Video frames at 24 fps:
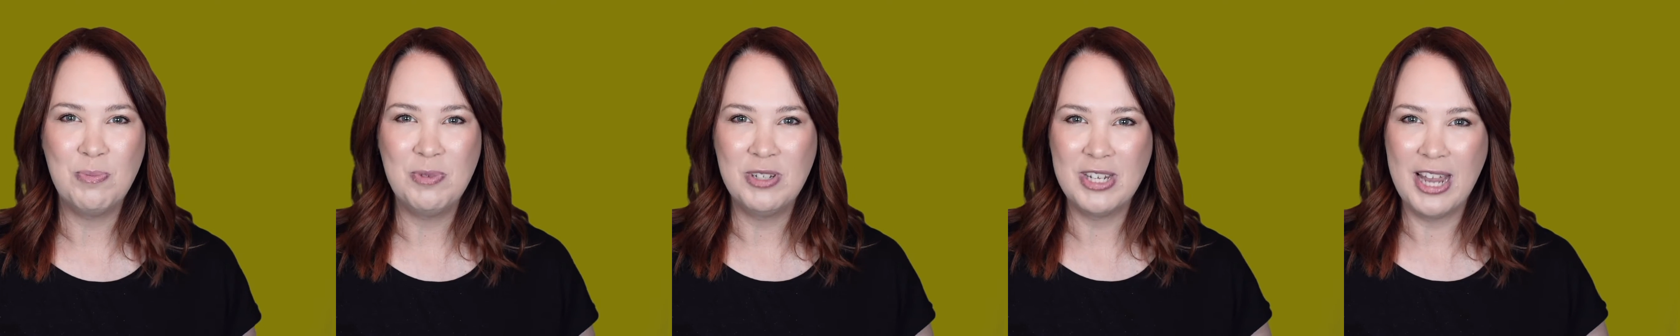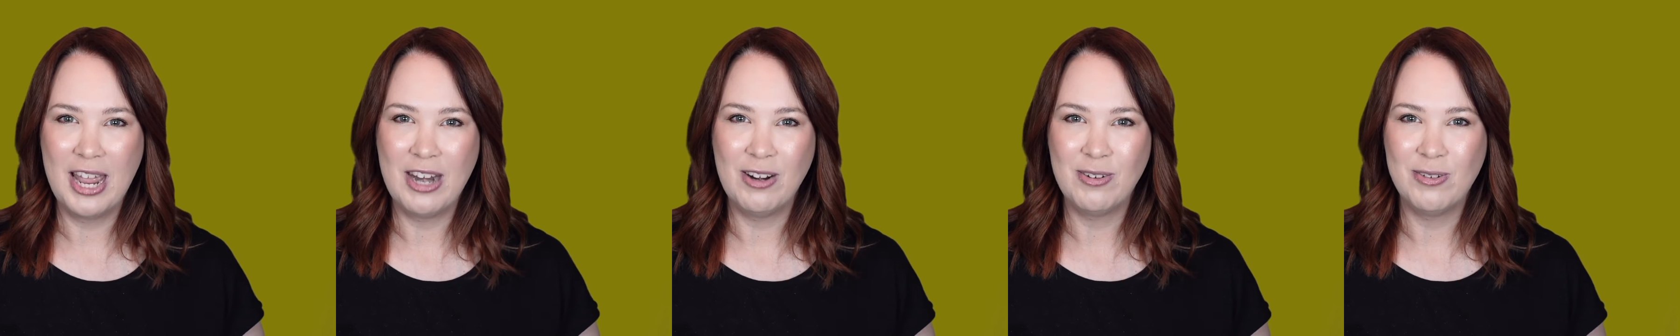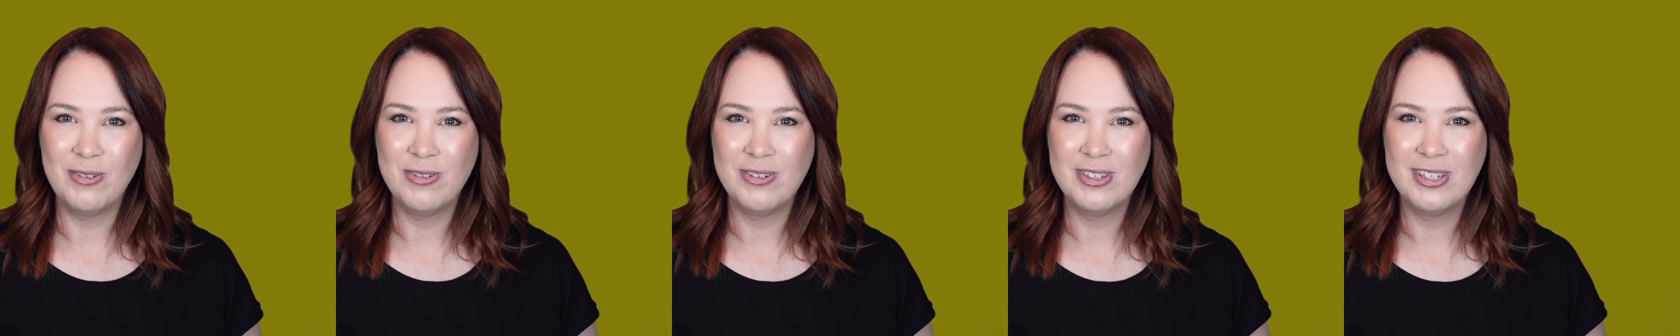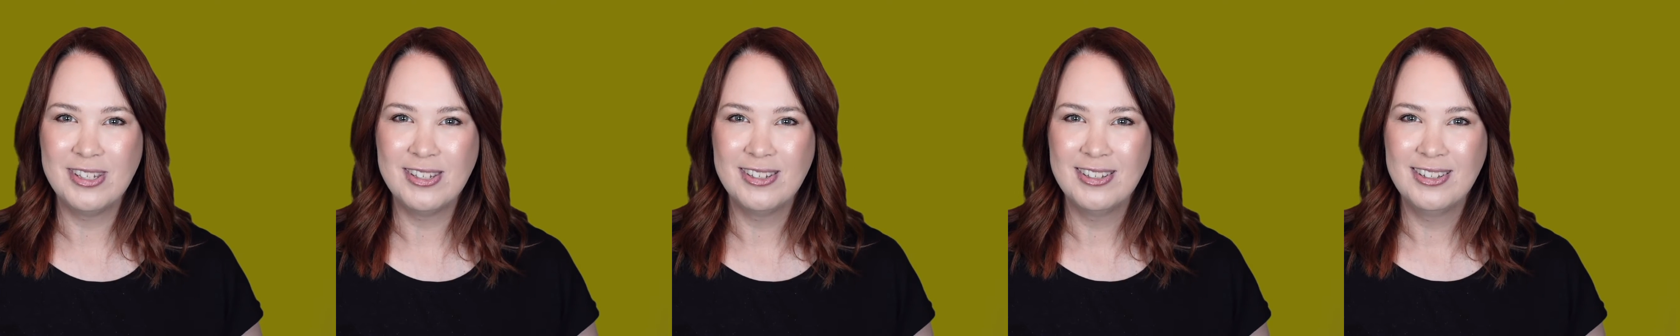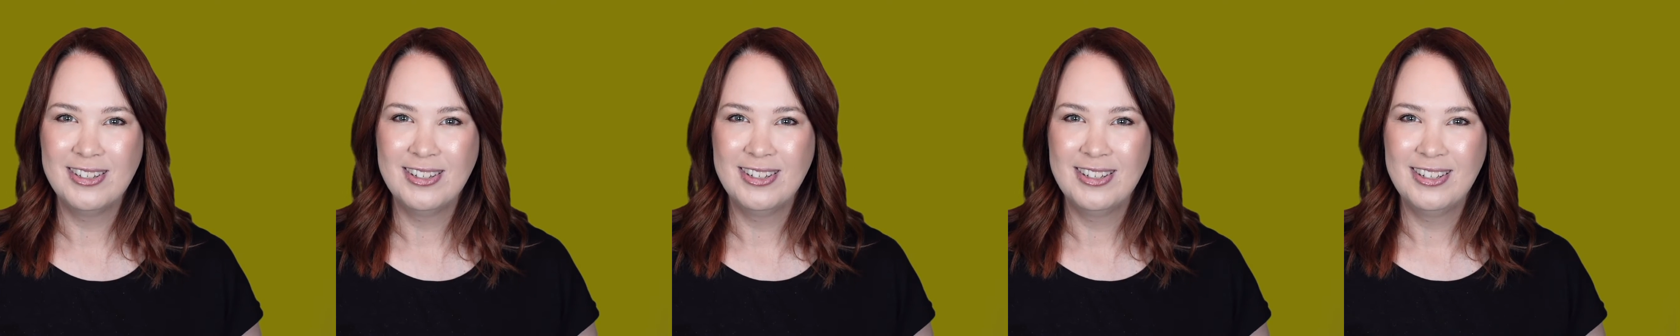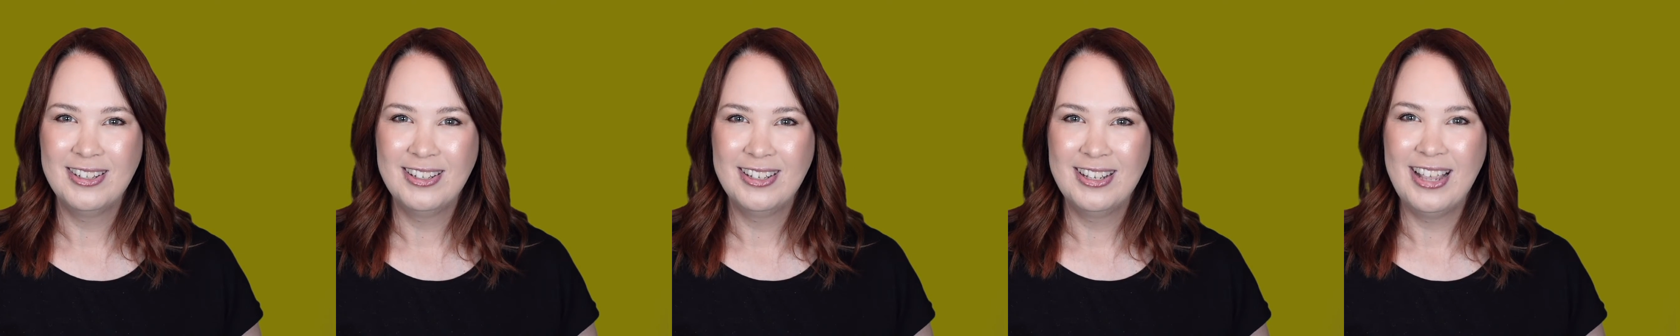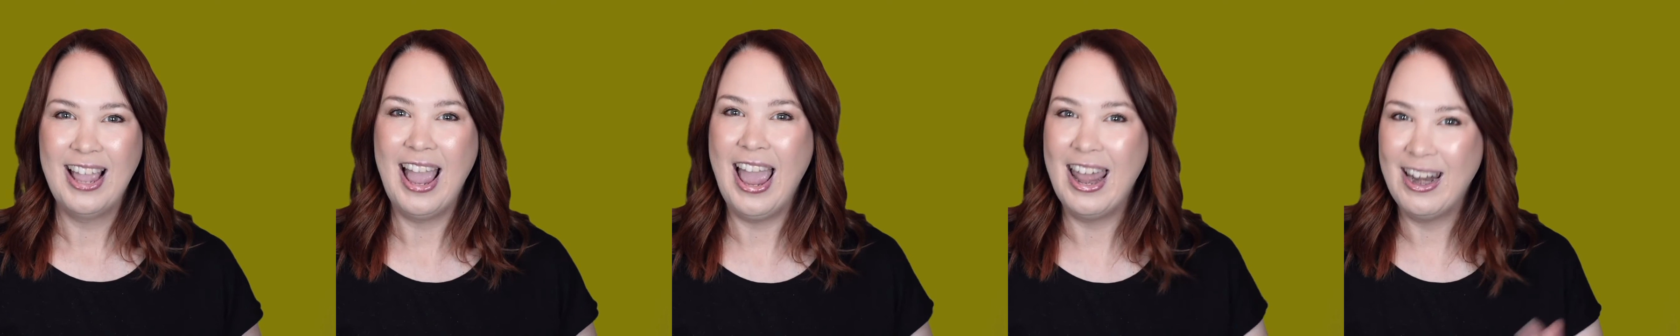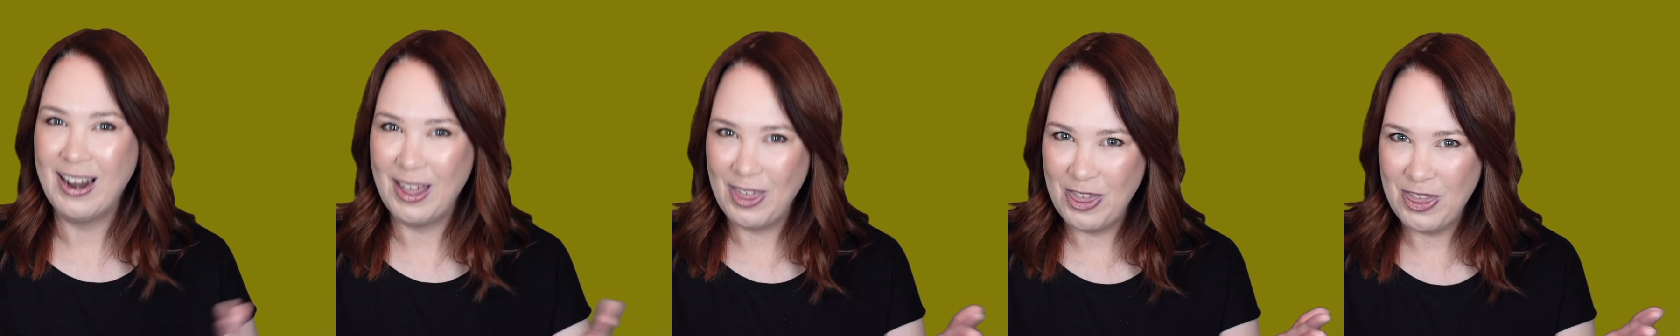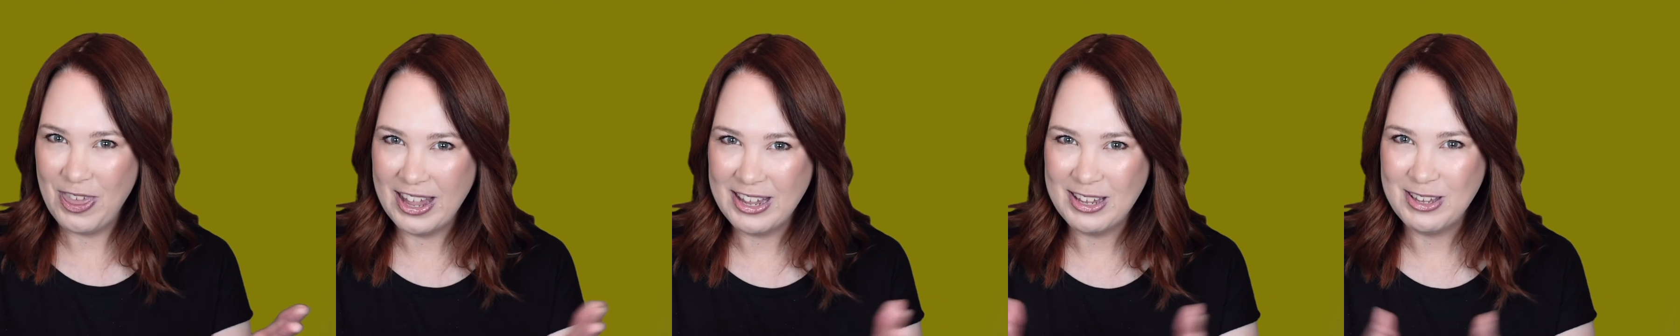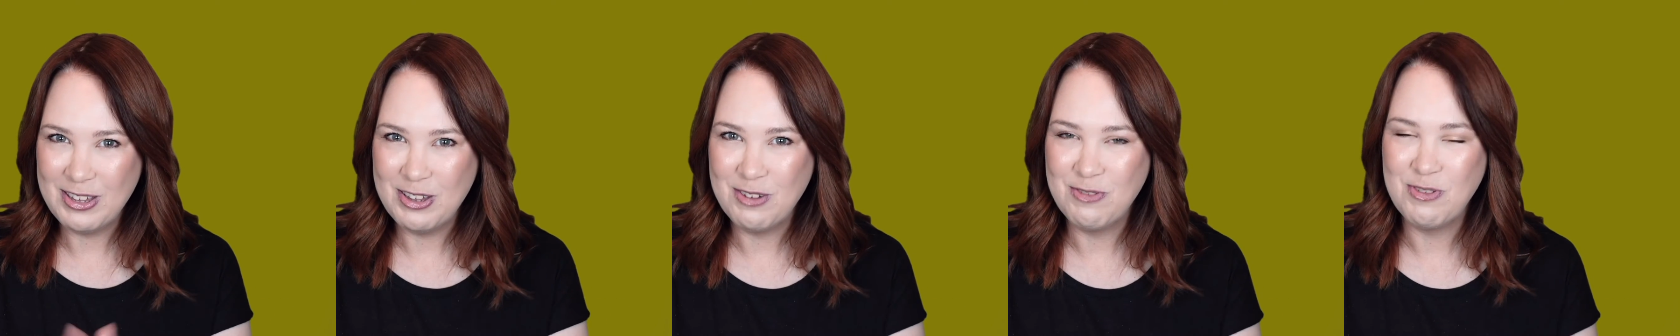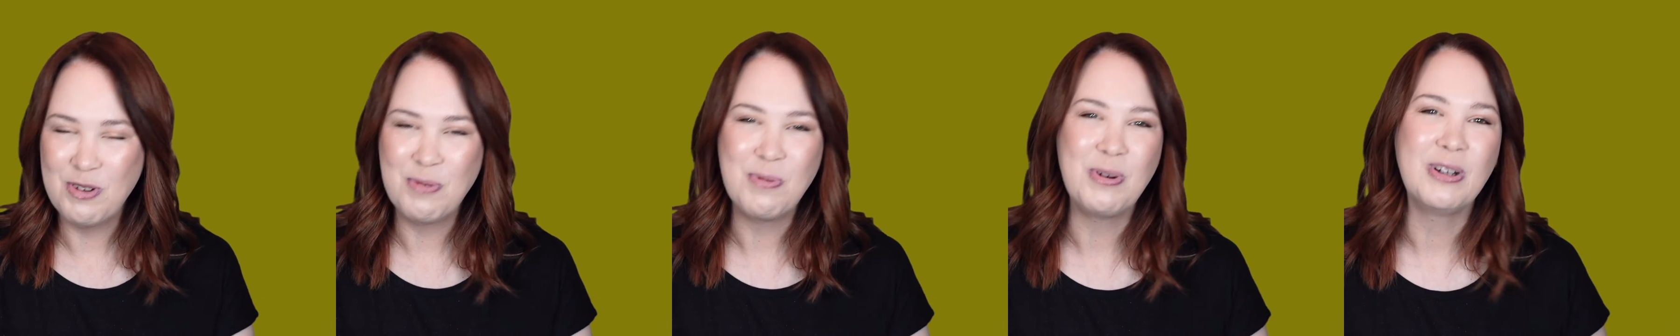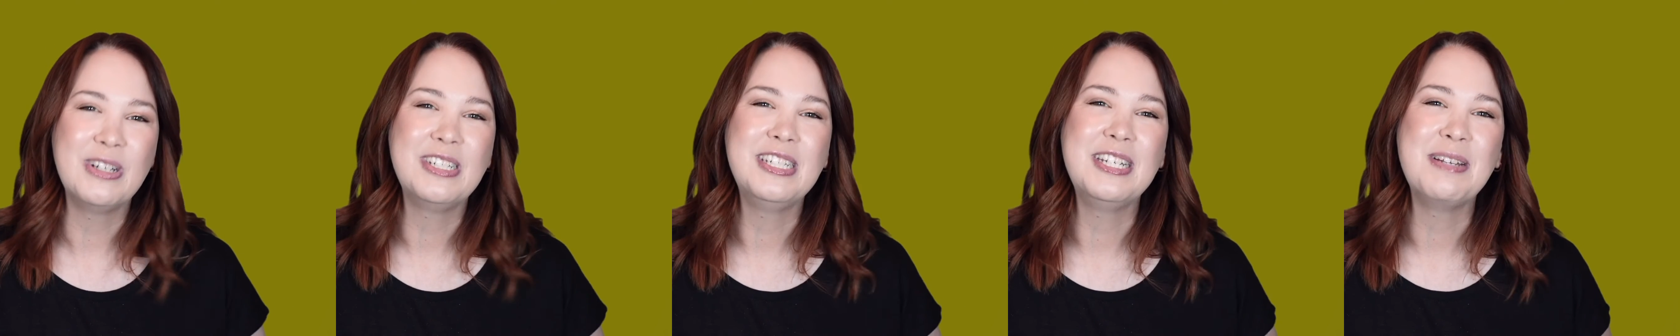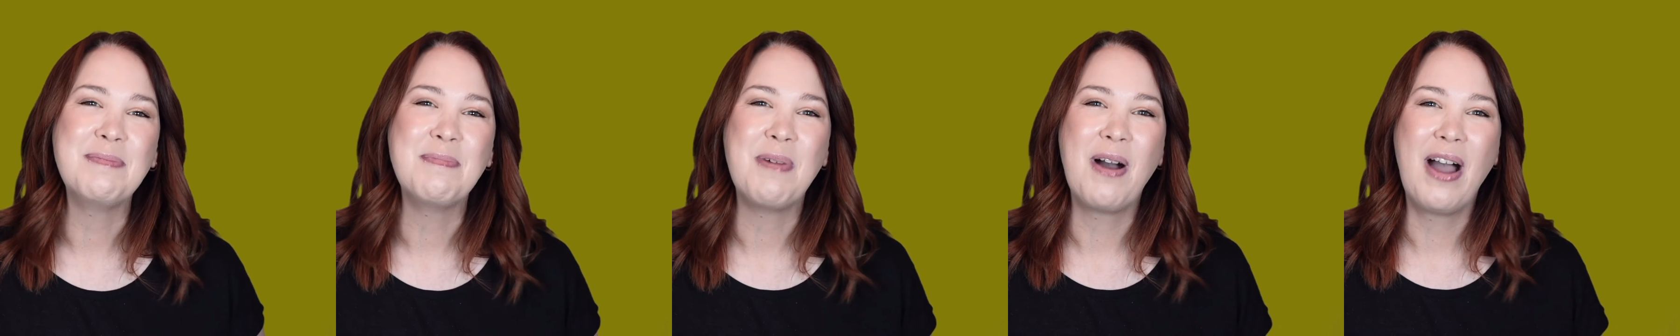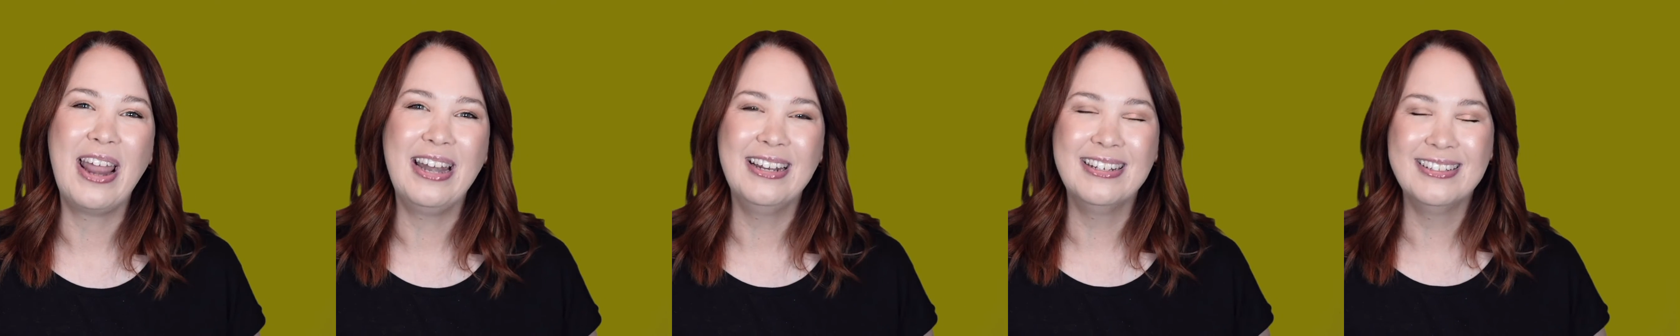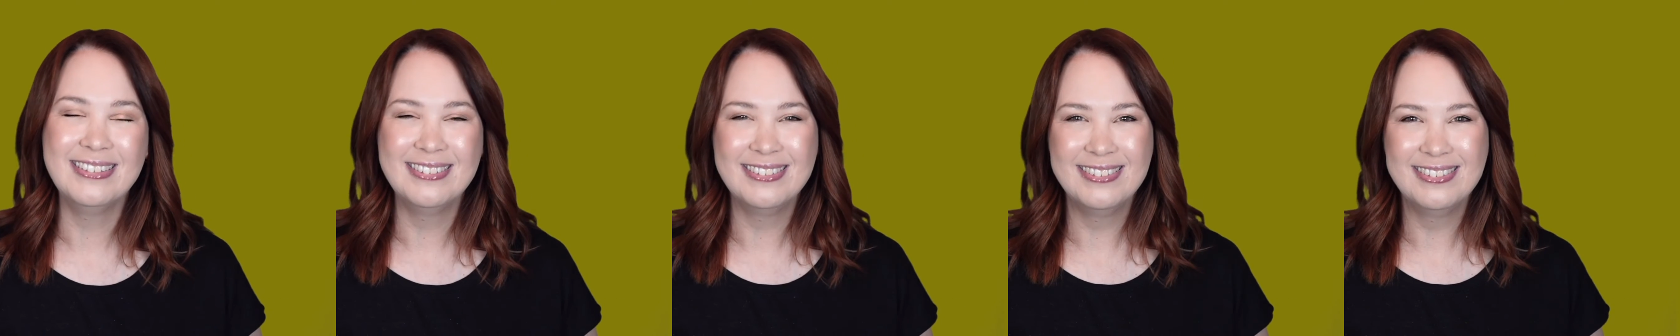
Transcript: channels, and I thank you for watching mine.